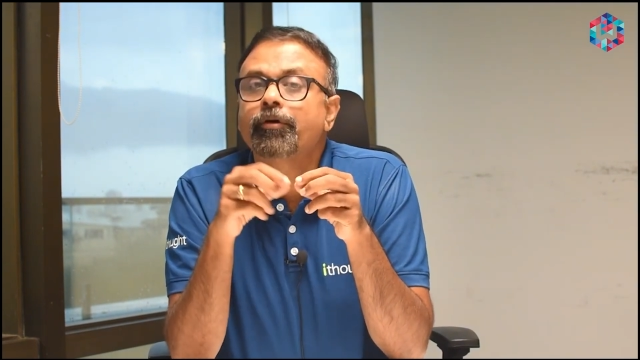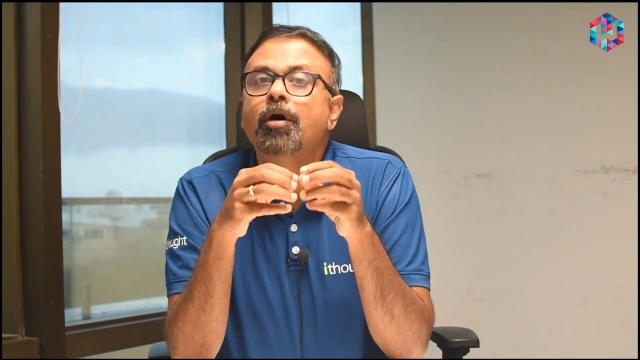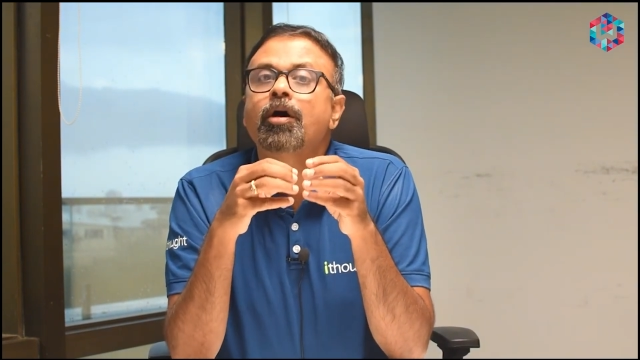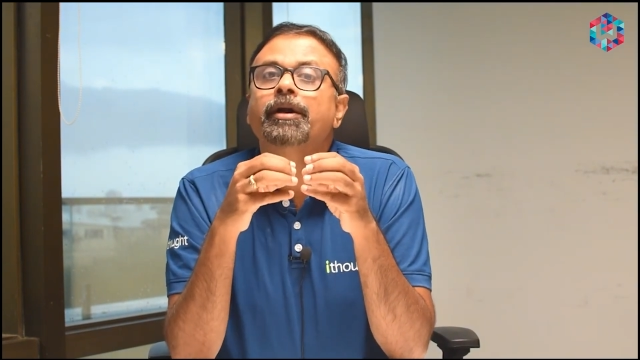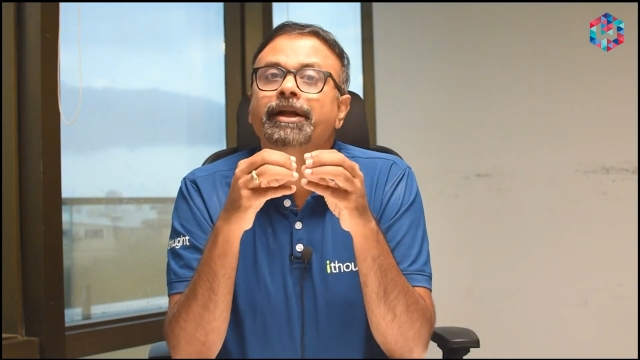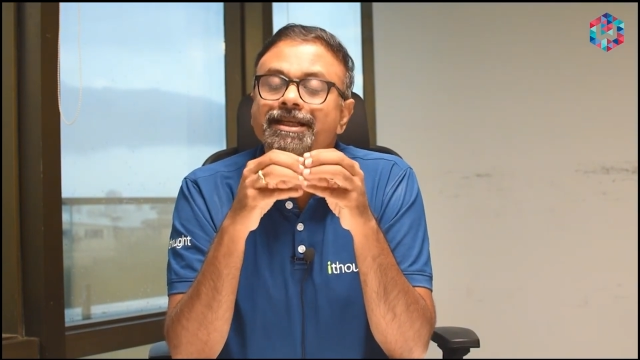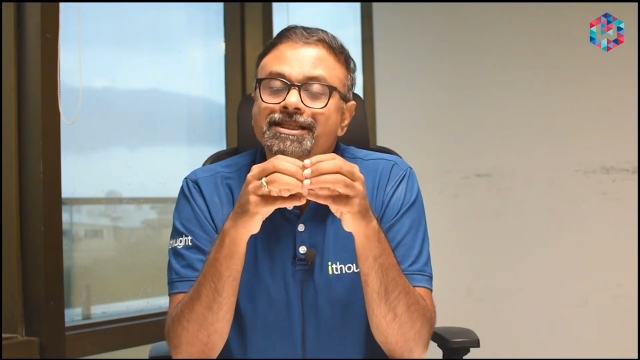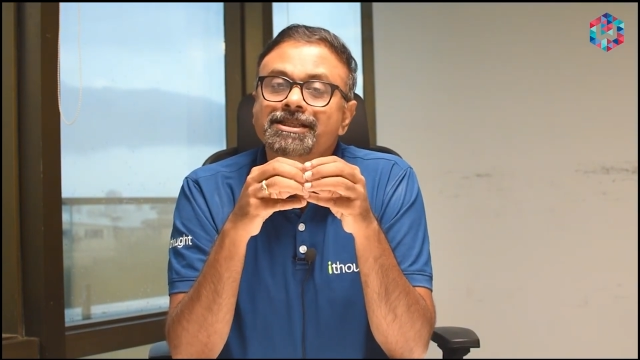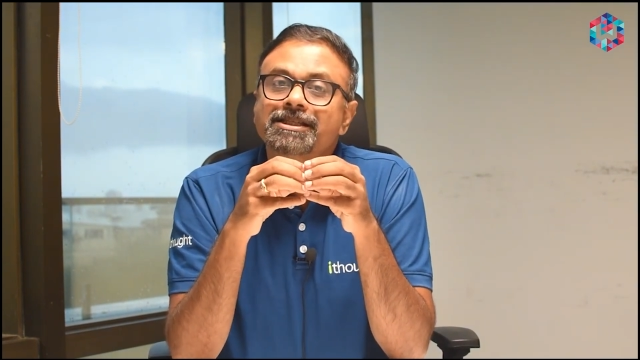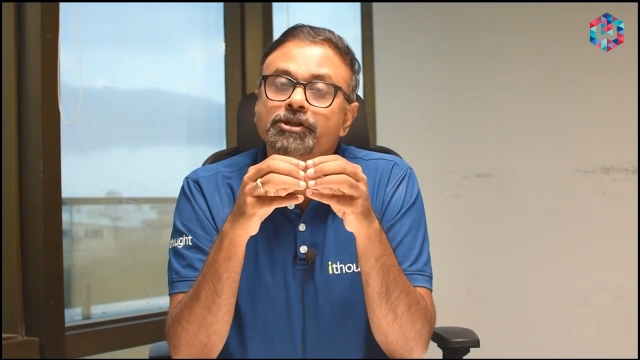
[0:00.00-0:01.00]
or it
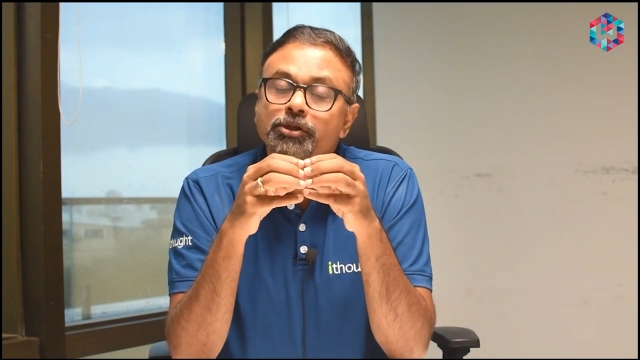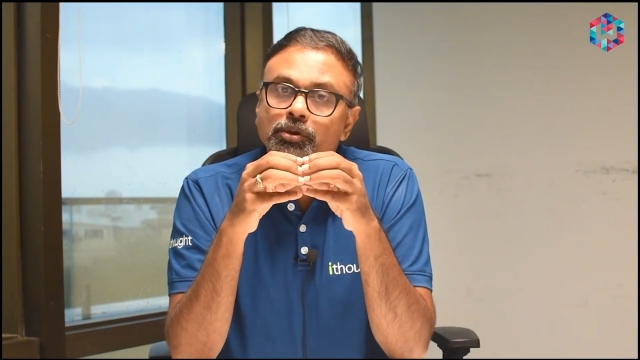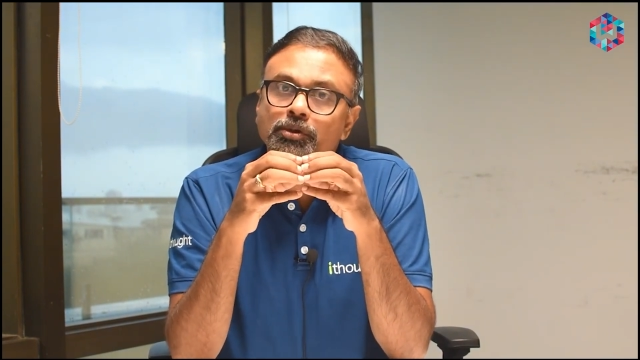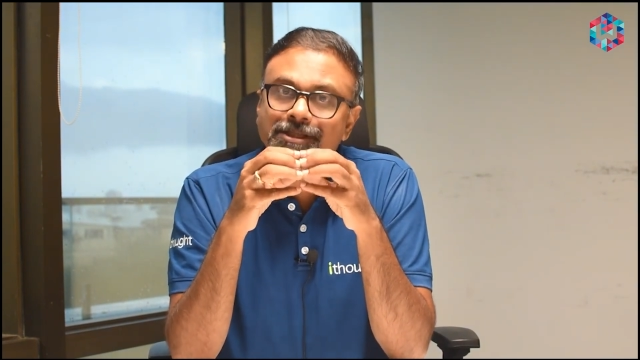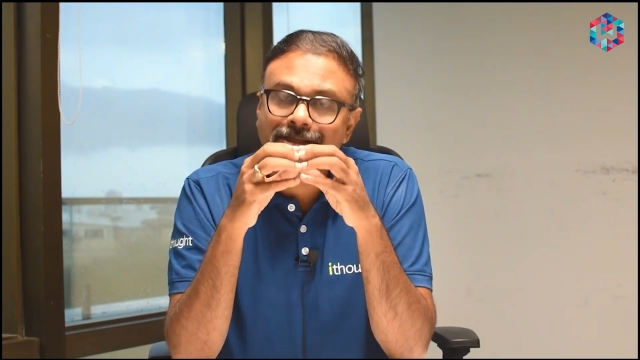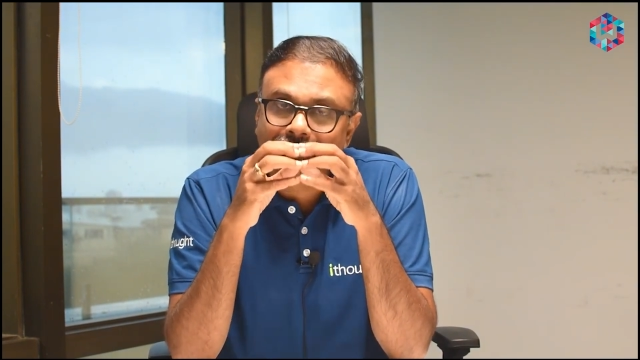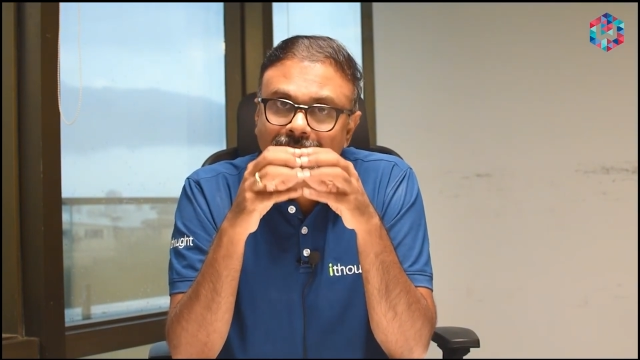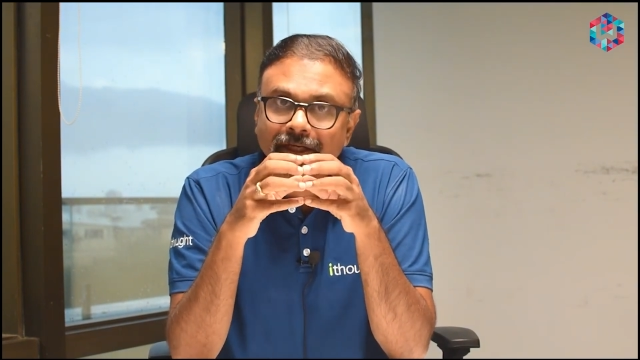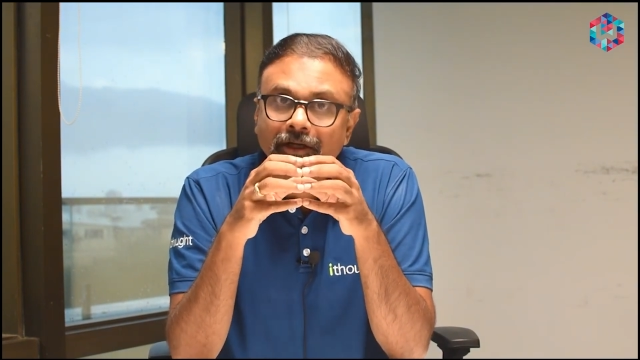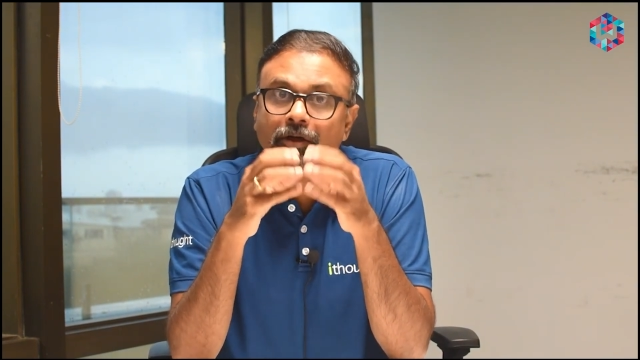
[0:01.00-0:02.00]
is due to
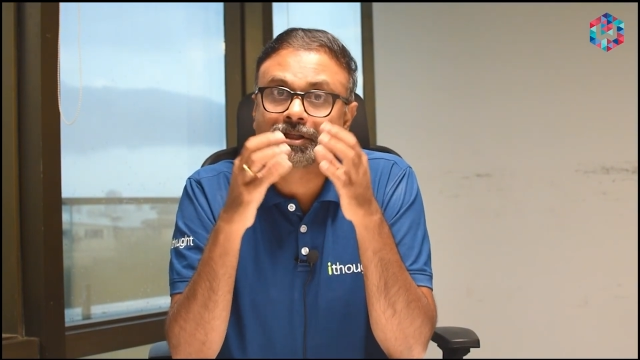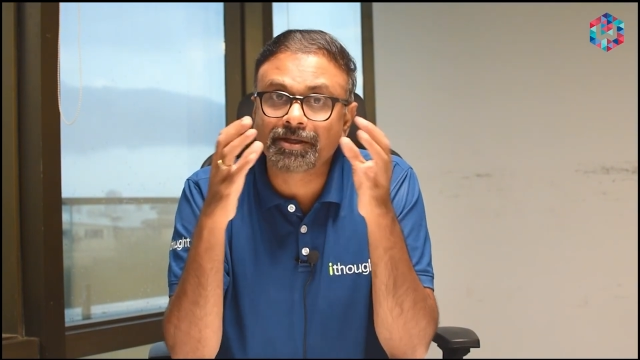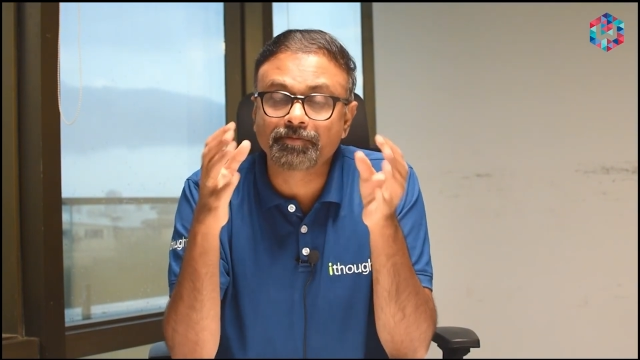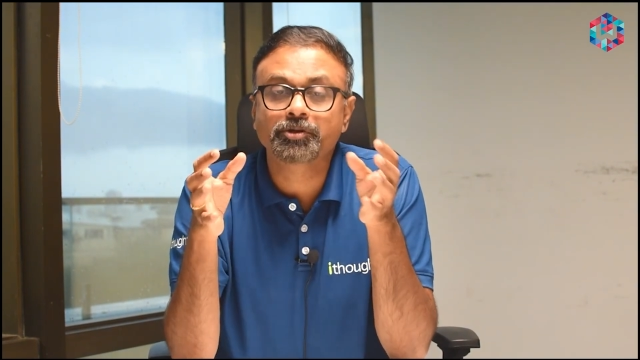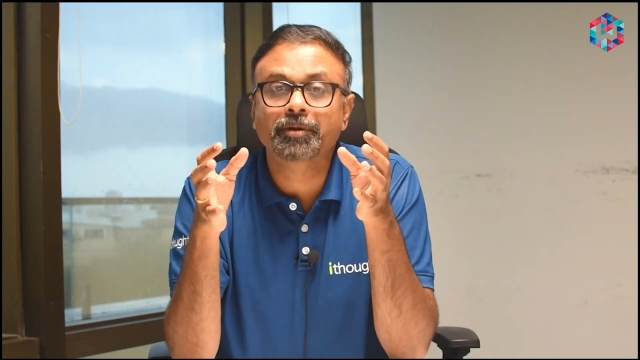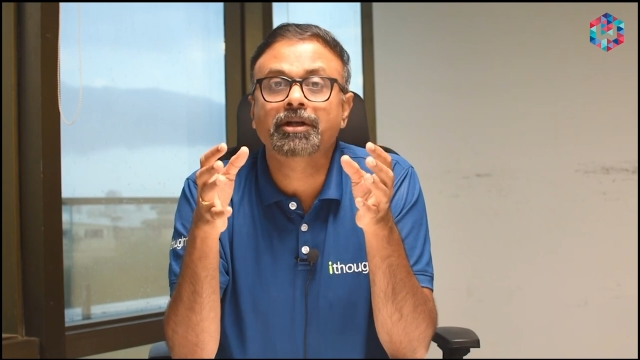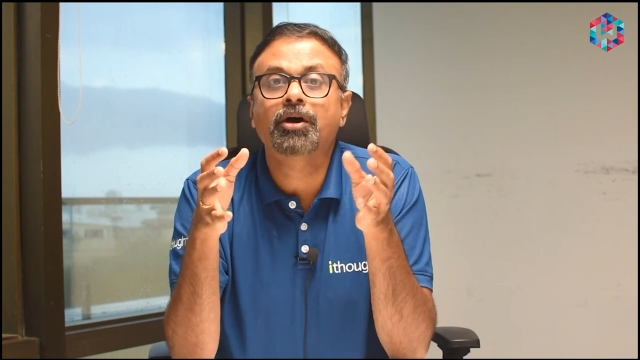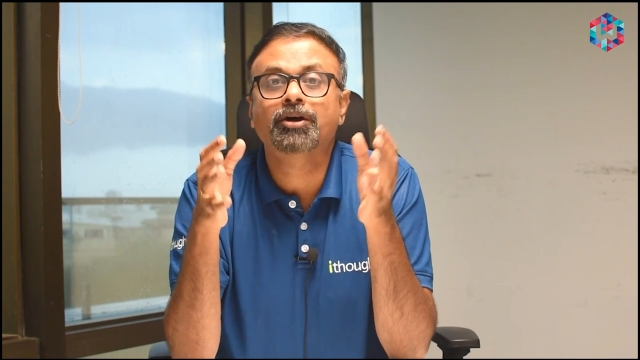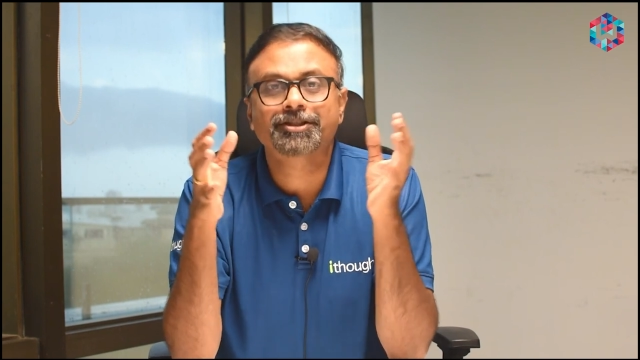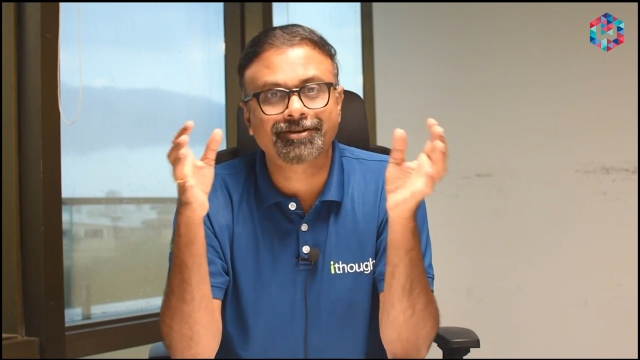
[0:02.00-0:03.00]
something conceptual
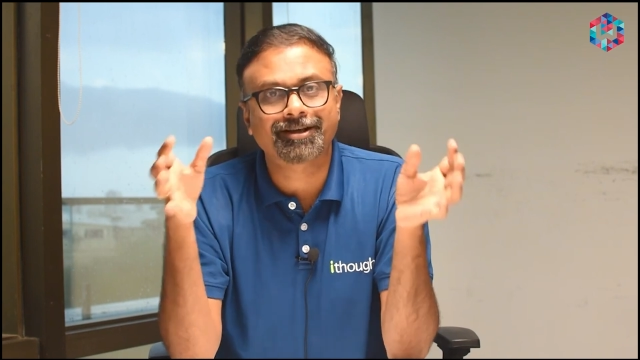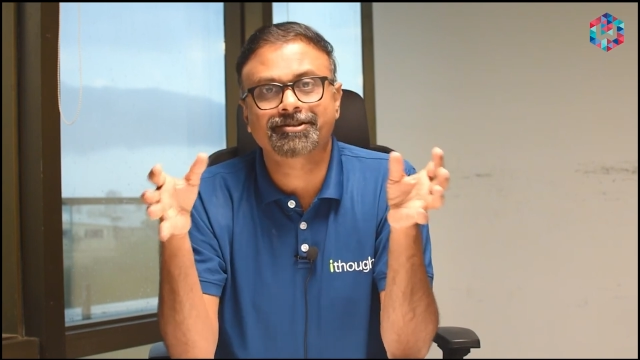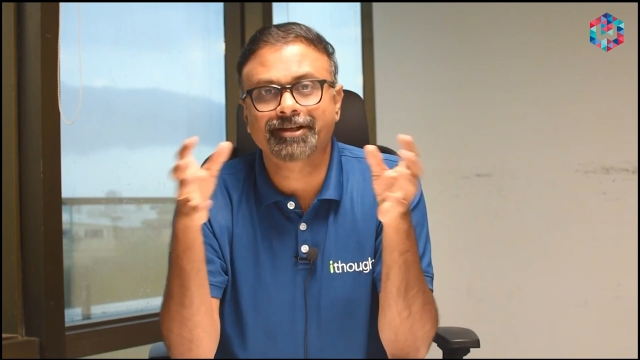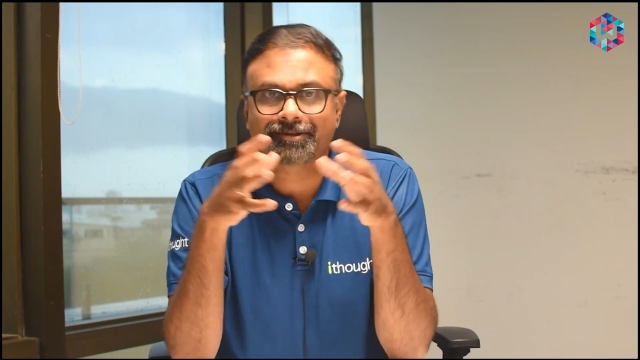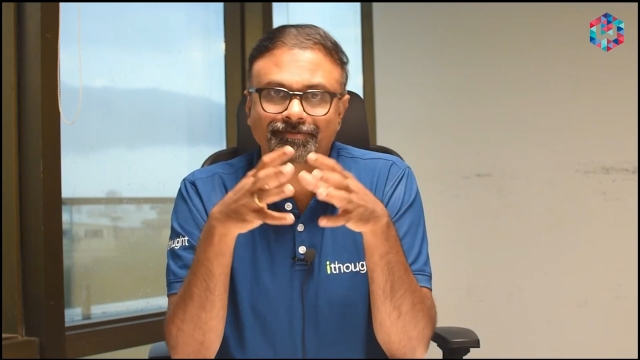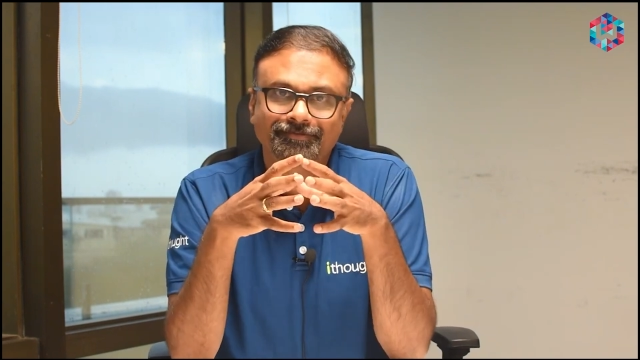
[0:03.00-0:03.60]
or structural.